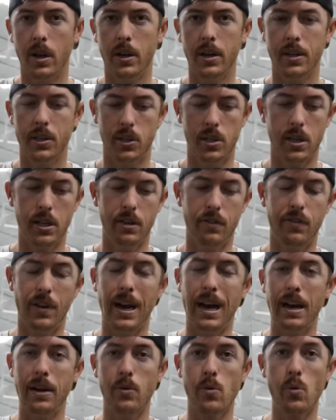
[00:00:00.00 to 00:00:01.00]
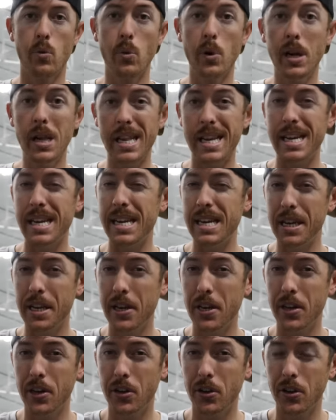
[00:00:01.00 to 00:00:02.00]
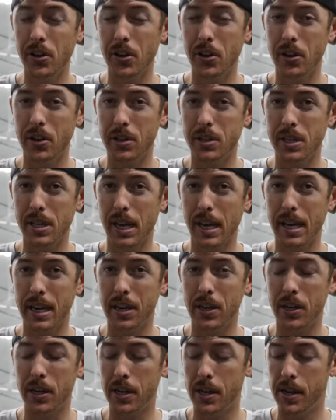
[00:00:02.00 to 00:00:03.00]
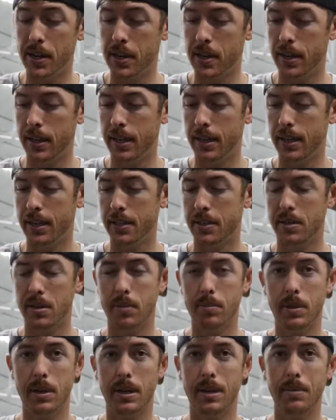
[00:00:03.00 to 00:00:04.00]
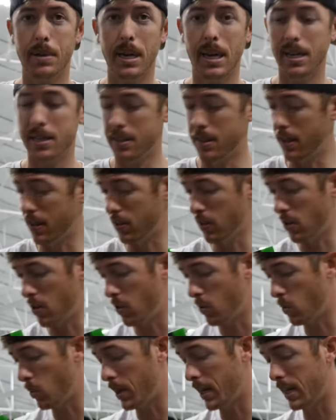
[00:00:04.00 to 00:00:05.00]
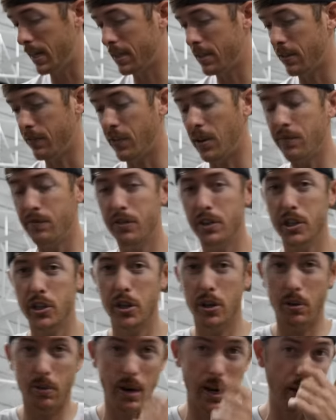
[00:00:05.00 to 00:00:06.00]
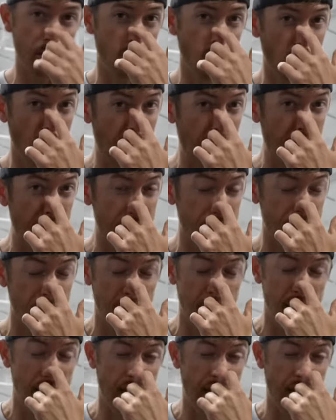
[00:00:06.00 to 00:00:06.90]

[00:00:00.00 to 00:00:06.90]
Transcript: is if I really need to get a good hook set on uh, something I'm casting out a long ways, if I'm fishing around grass,